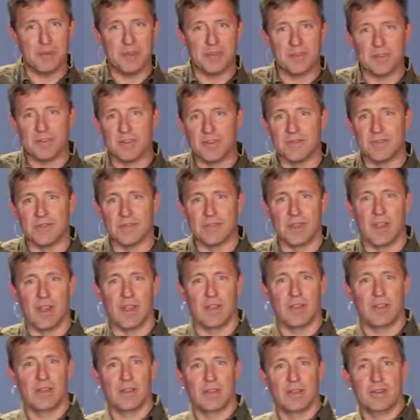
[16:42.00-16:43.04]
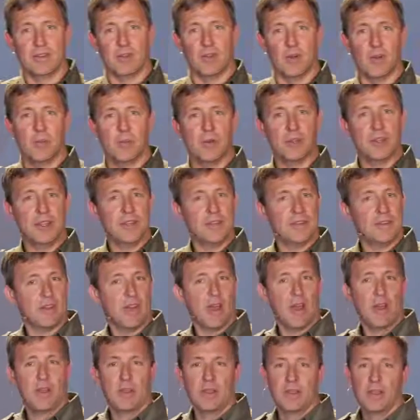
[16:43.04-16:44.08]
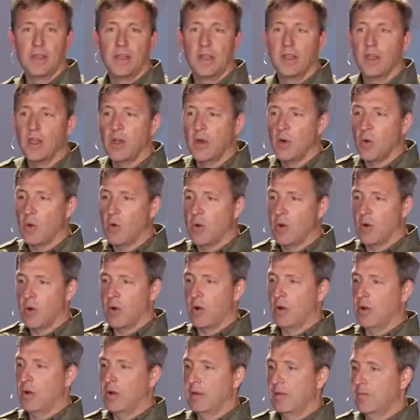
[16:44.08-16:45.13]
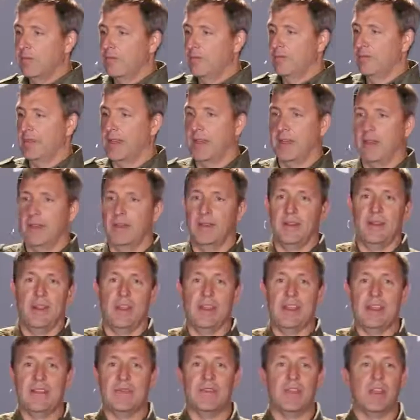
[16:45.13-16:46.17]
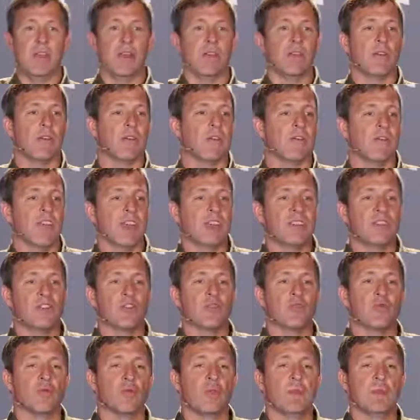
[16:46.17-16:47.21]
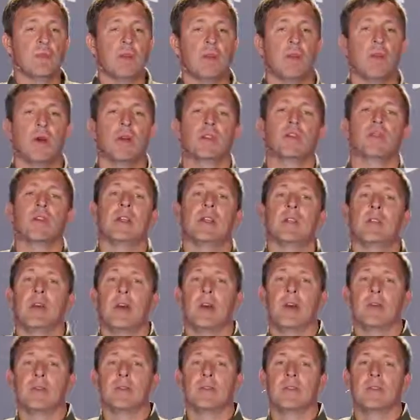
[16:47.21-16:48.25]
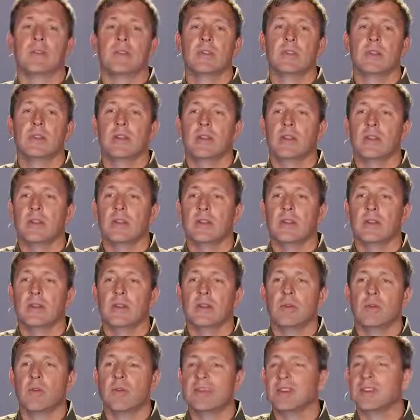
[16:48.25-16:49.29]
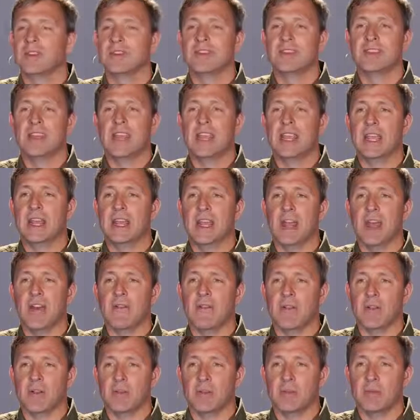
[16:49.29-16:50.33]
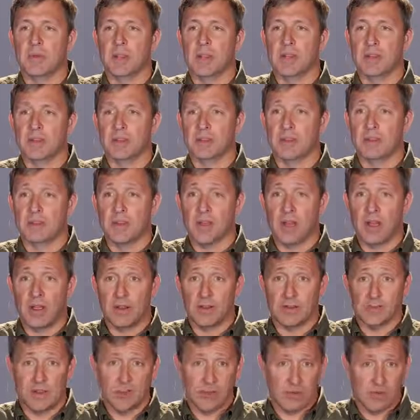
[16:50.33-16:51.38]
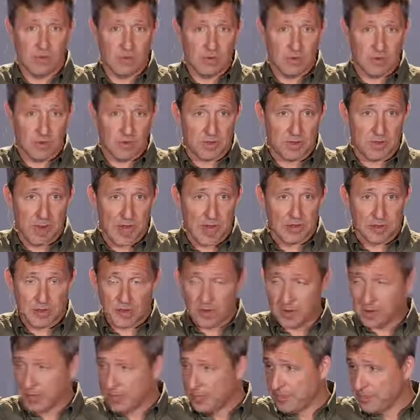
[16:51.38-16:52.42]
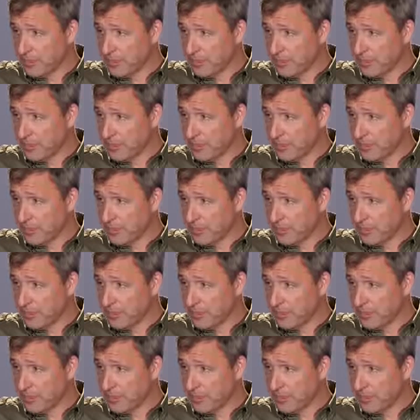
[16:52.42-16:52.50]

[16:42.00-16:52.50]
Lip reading: be a service dog, or a police dog, or any of the other extremely well-trained dogs, where it doesn't take any effort because the dog is attuned to its master.